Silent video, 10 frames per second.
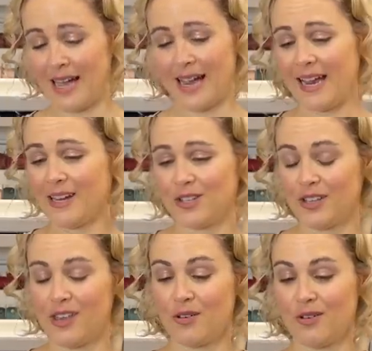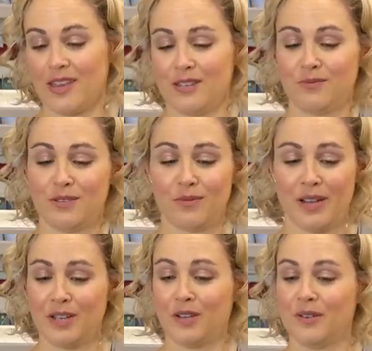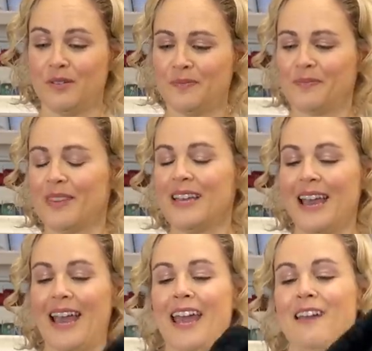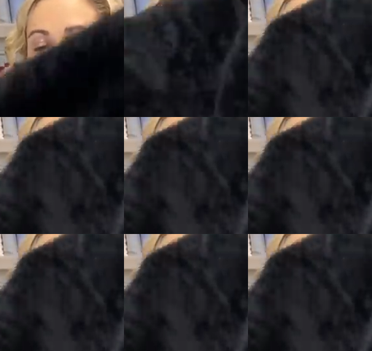I actually thought this was quite cool. The